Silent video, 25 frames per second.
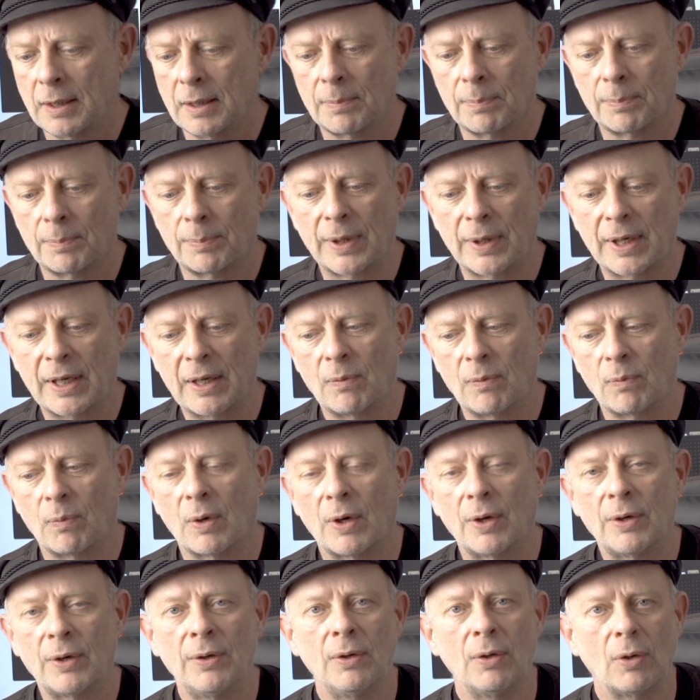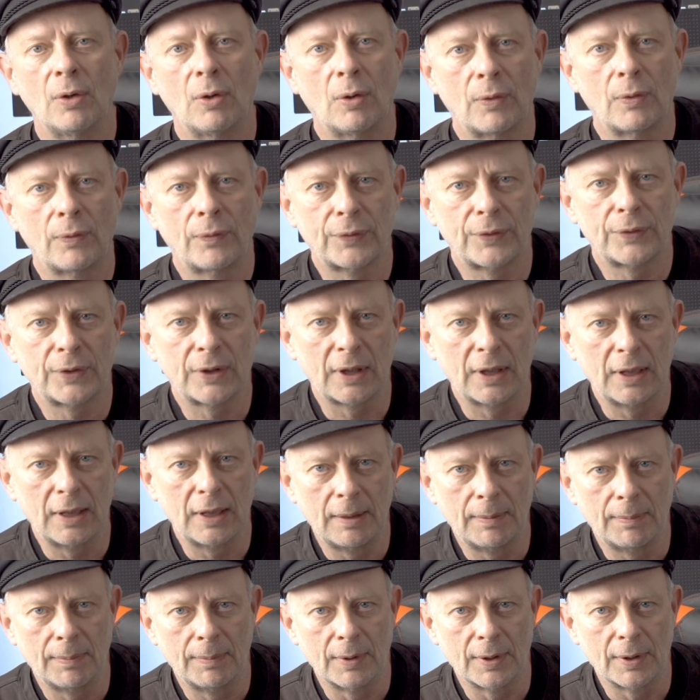bring one of
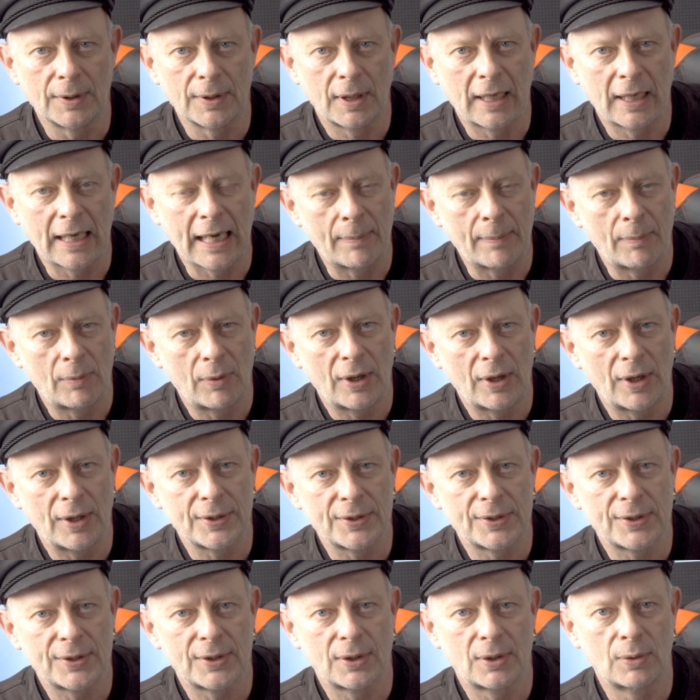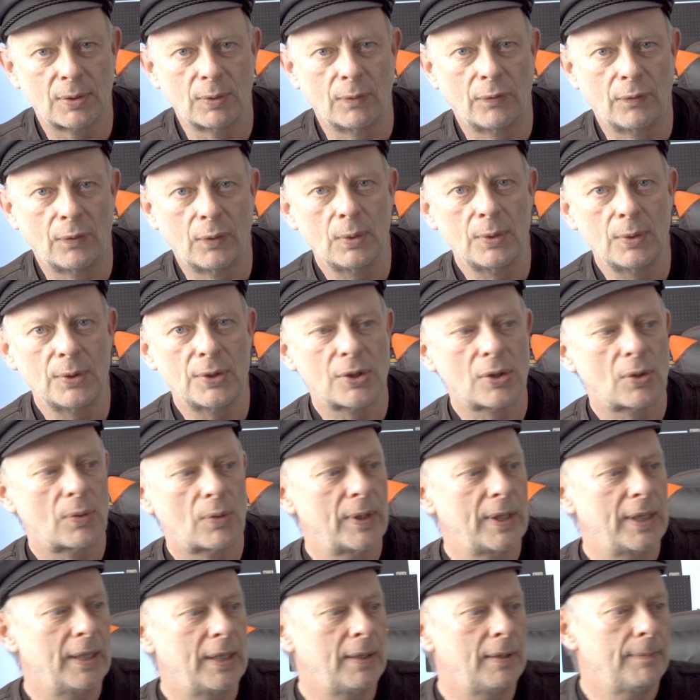the cameras to full
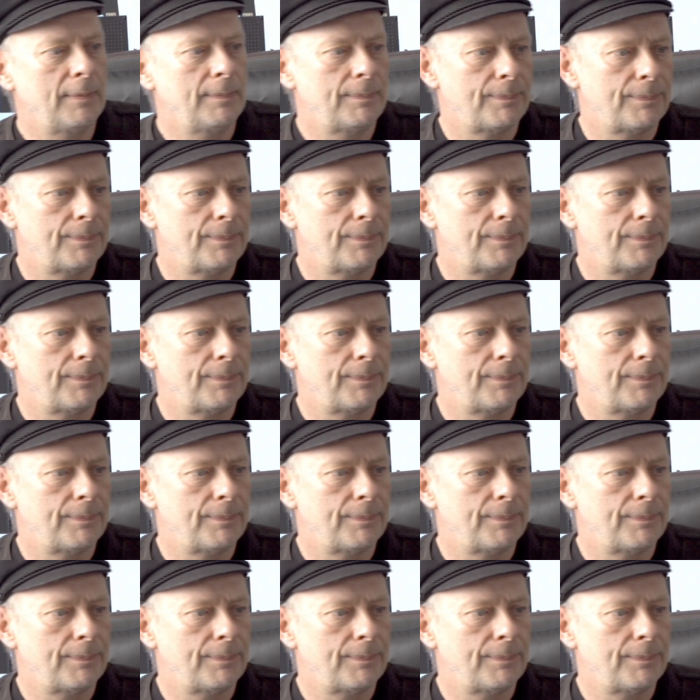screen,